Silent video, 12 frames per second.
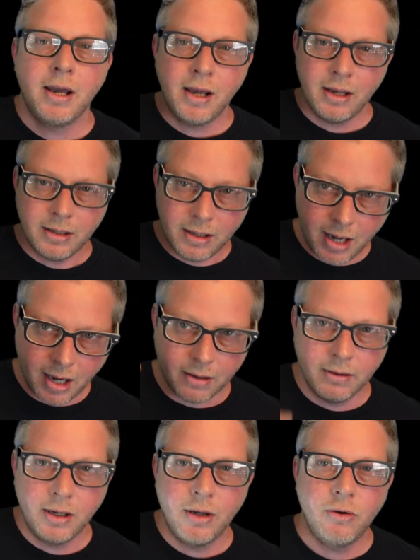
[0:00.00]
Now,
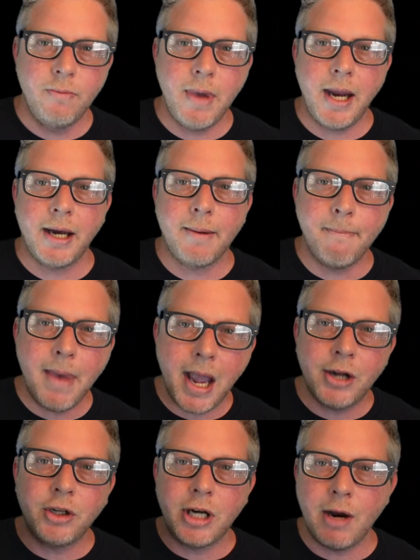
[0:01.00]
you make an
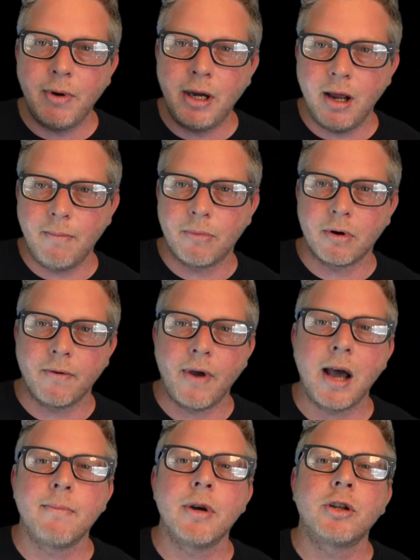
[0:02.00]
imaginary number of
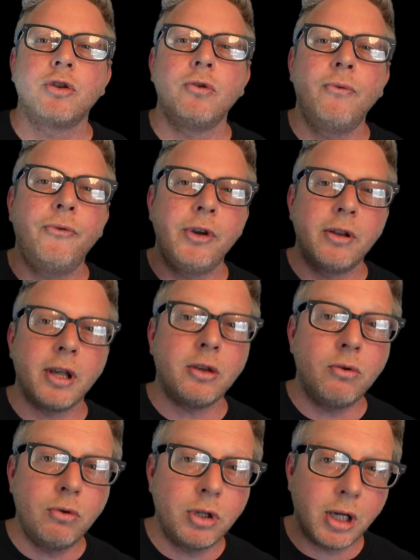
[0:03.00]
how much you feel that
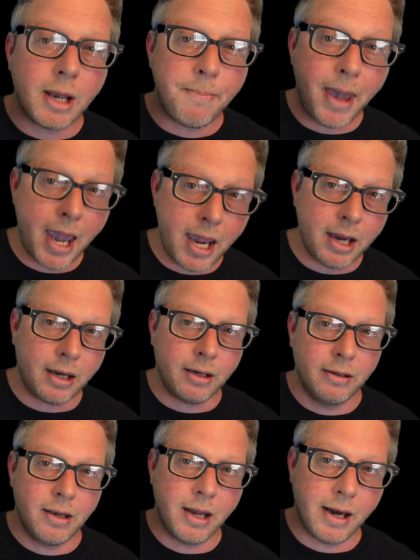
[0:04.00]
you should get paid
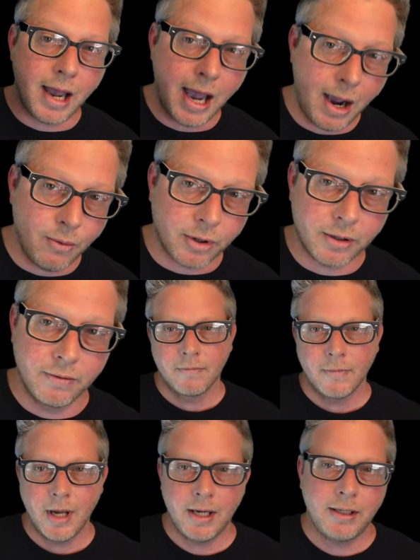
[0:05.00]
an hour.
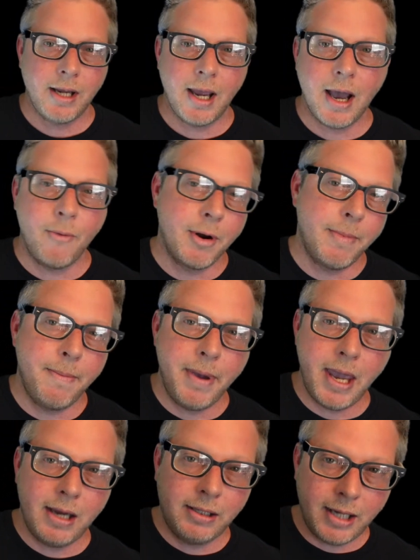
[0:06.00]
Let's say I want to be
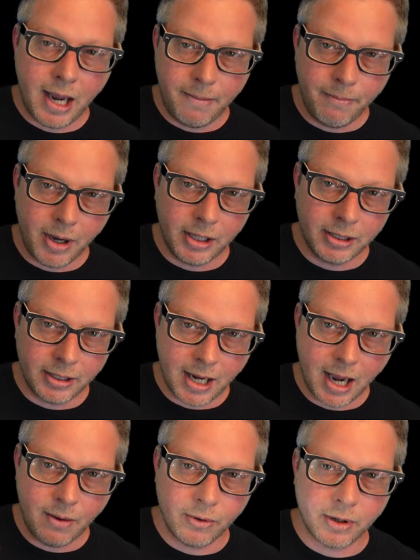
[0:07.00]
paid $10 an
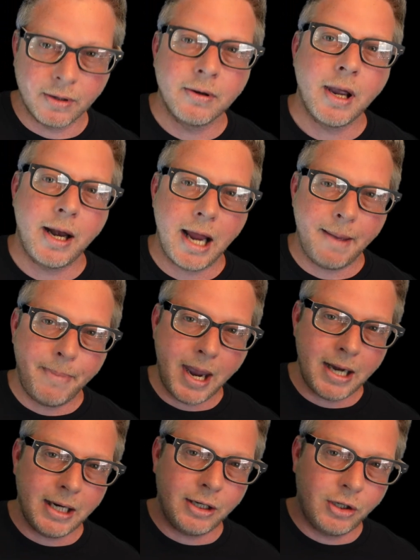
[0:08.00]
hour, and that
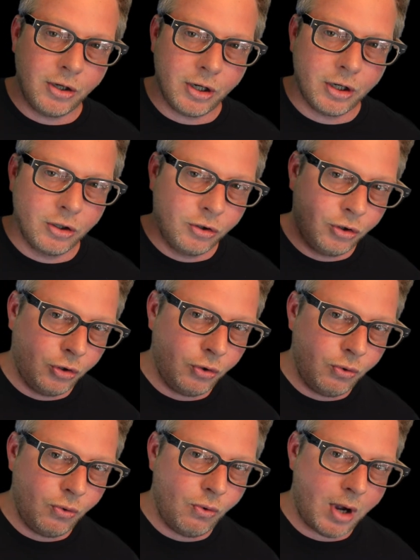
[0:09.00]
painting took
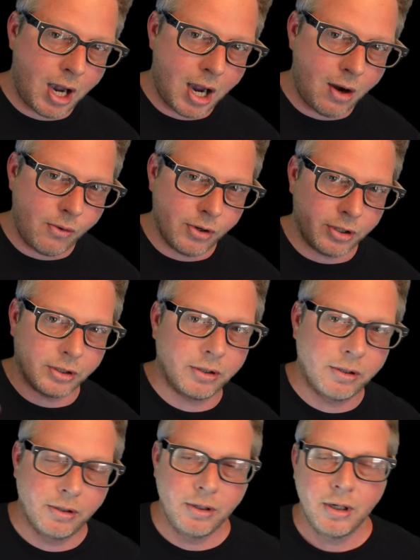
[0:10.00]
2 hours.
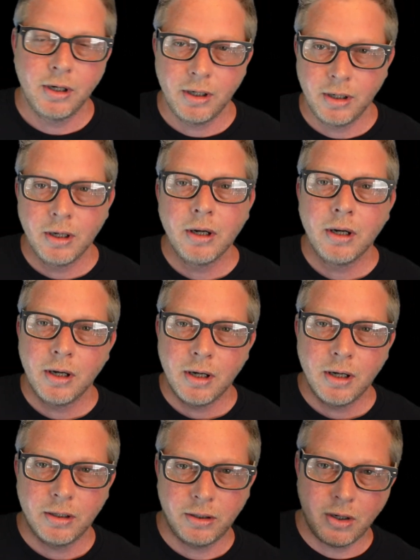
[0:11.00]

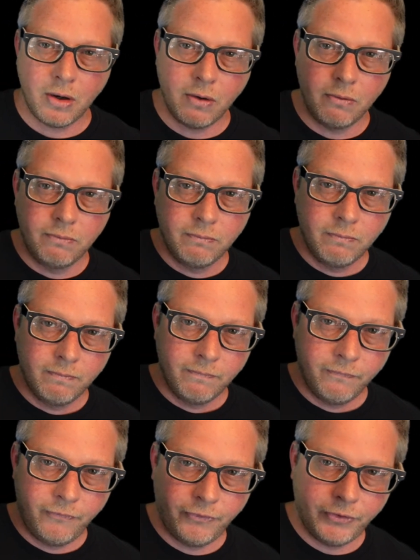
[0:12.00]
So
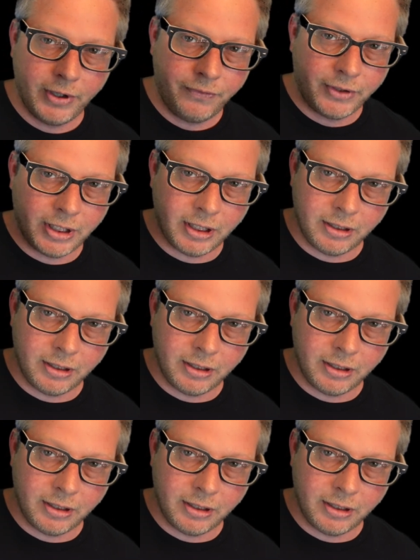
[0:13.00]
50